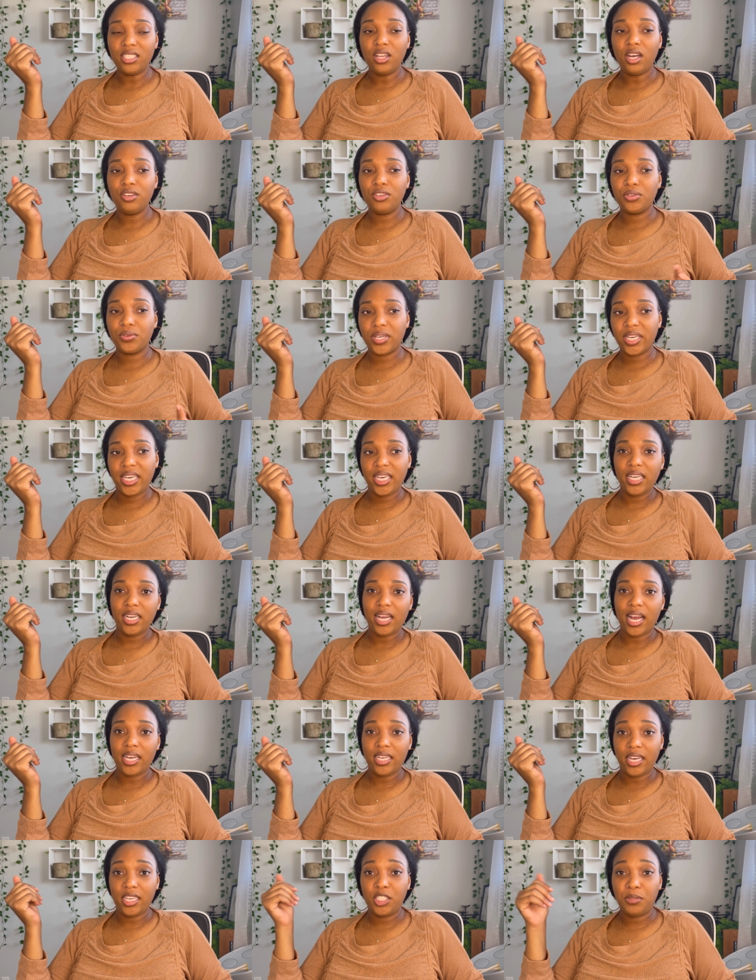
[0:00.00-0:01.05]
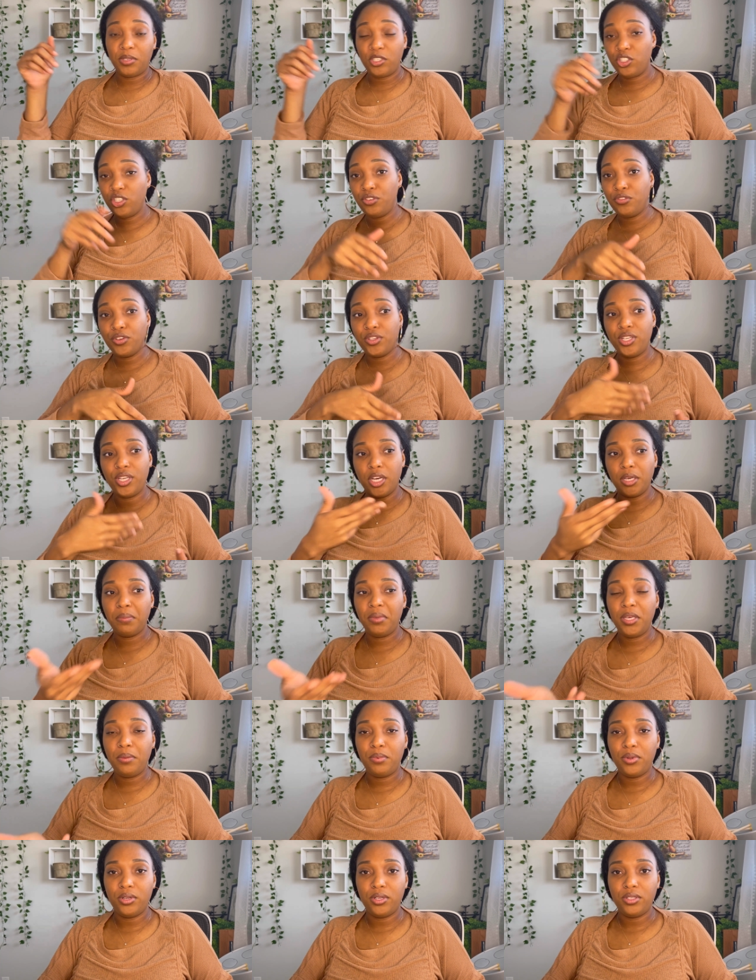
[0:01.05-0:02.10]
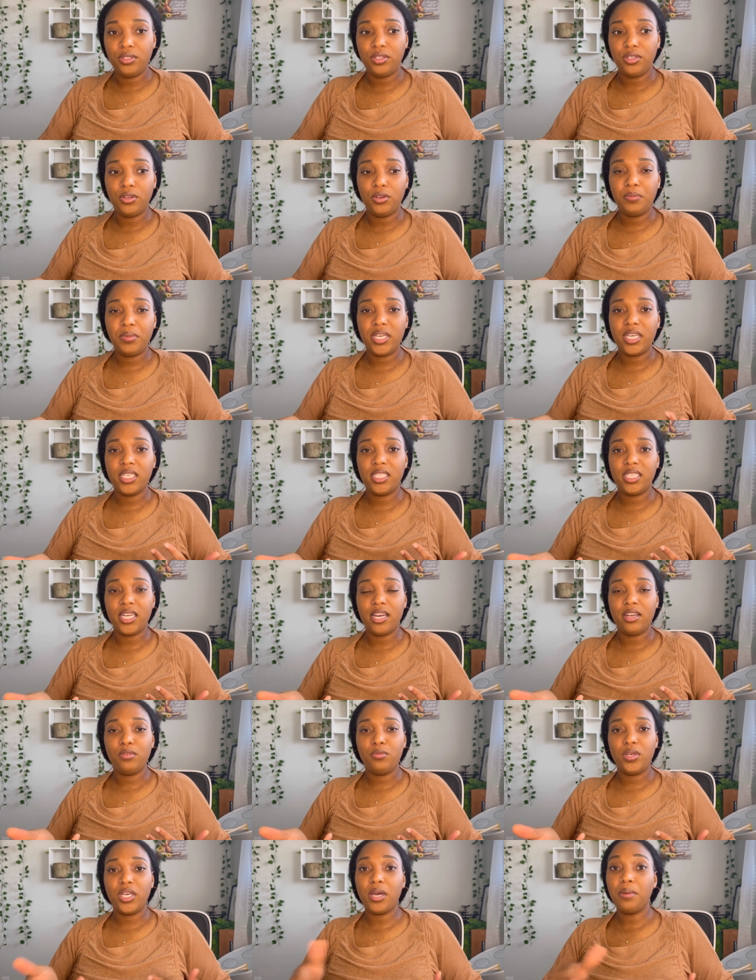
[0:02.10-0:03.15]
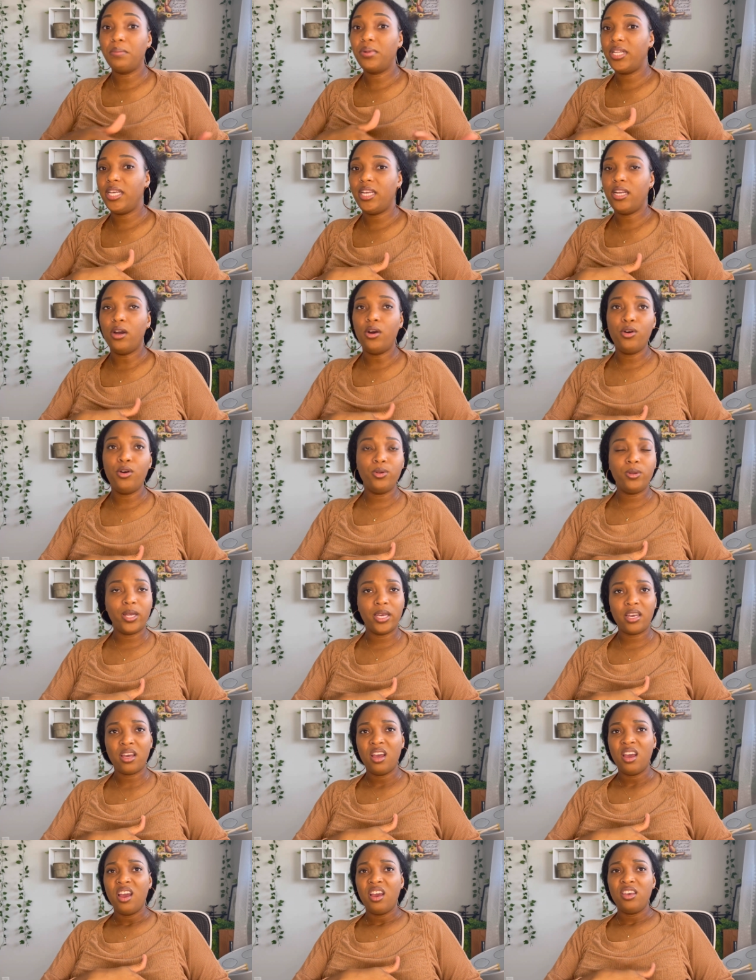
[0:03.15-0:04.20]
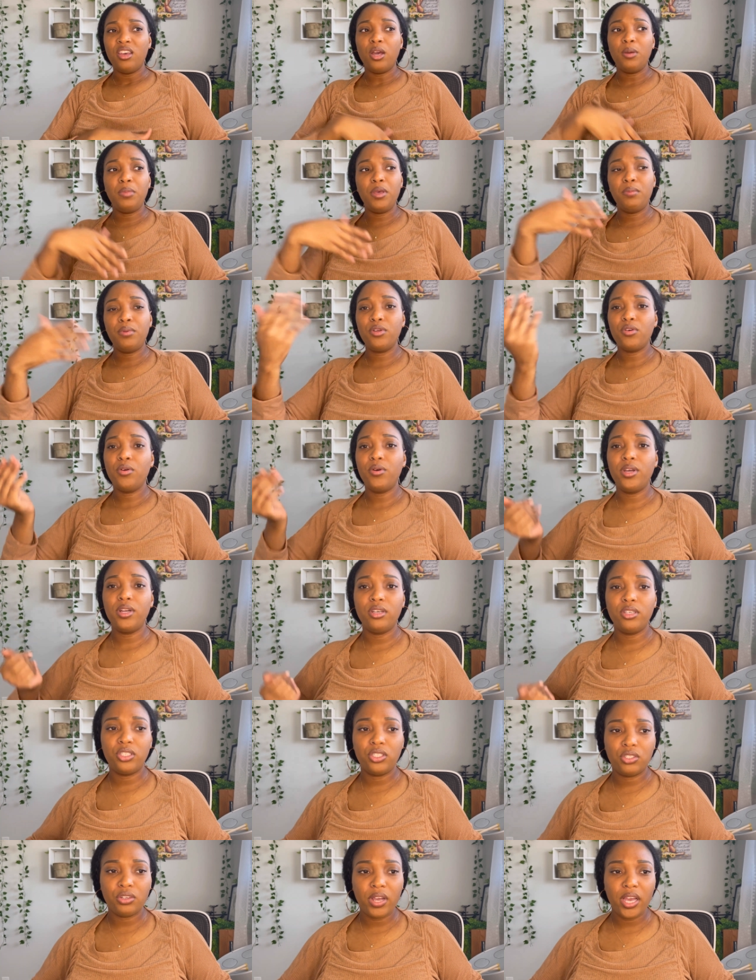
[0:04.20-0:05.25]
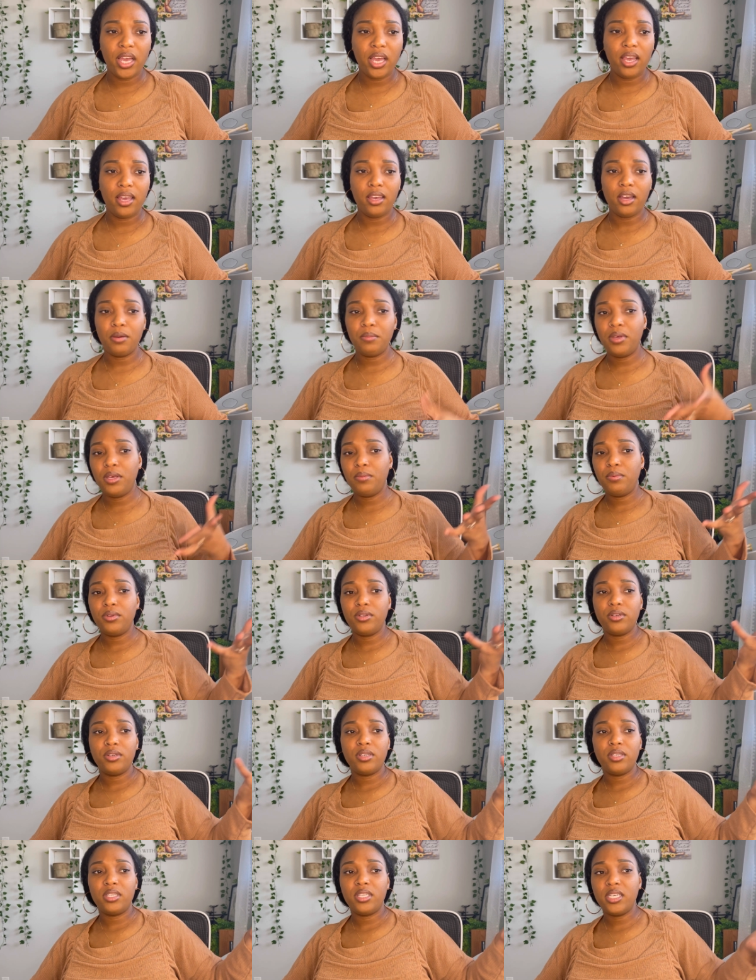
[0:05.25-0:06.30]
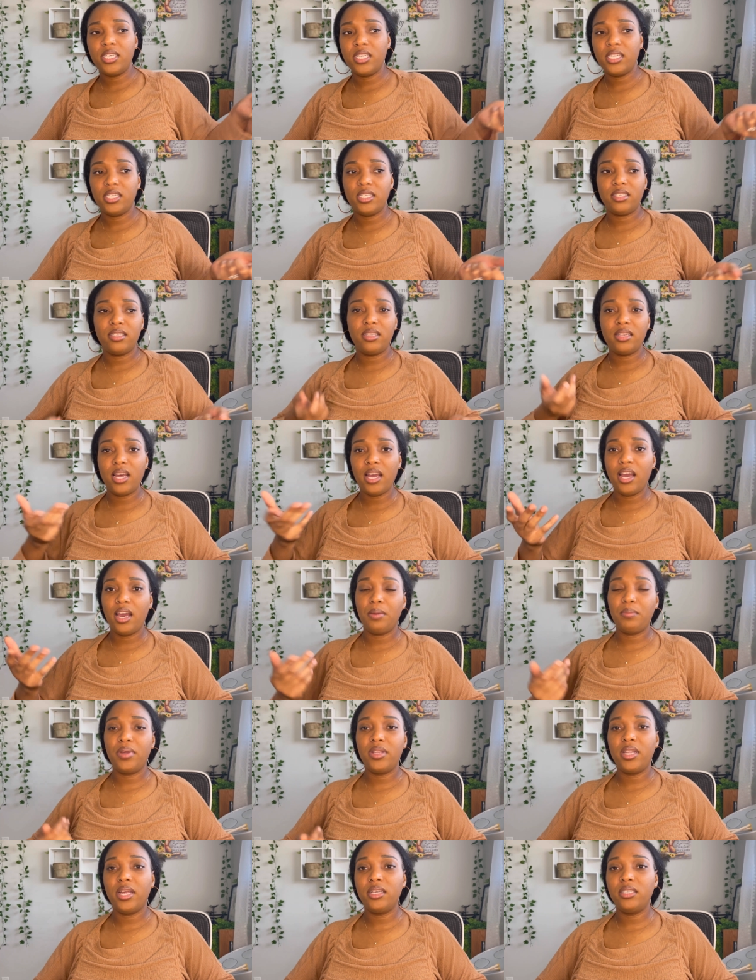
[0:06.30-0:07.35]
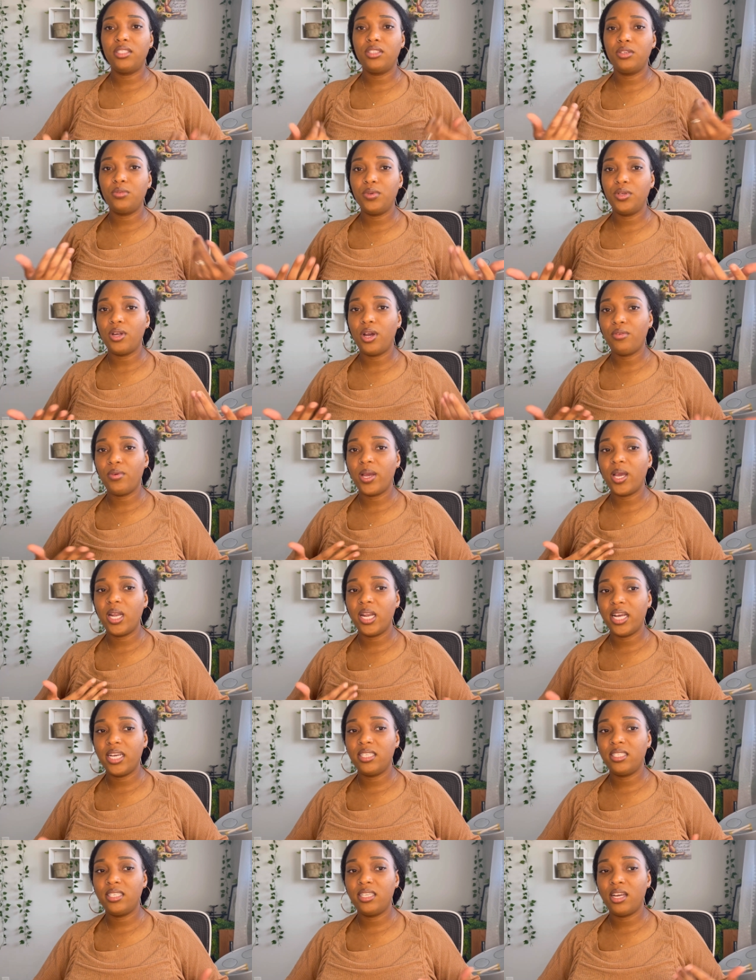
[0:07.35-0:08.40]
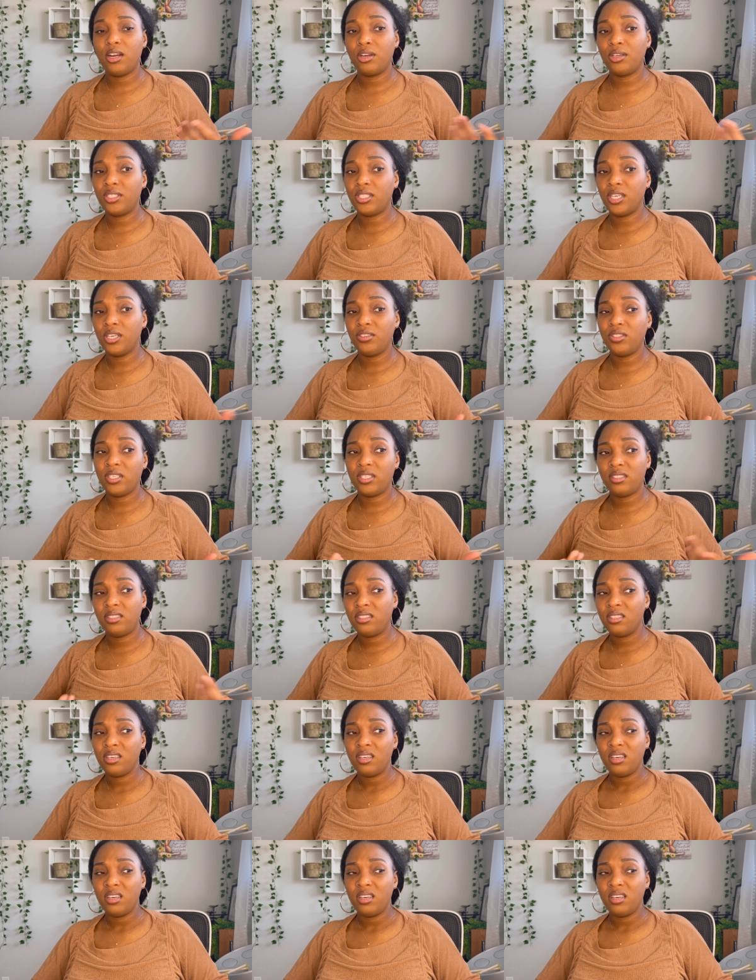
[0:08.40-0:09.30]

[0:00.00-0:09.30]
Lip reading: great, especially for the young people, you know, because then we complain, oh, like, young people are going astray, young people are this and that, but that's still, we're not recognizing ourselves as,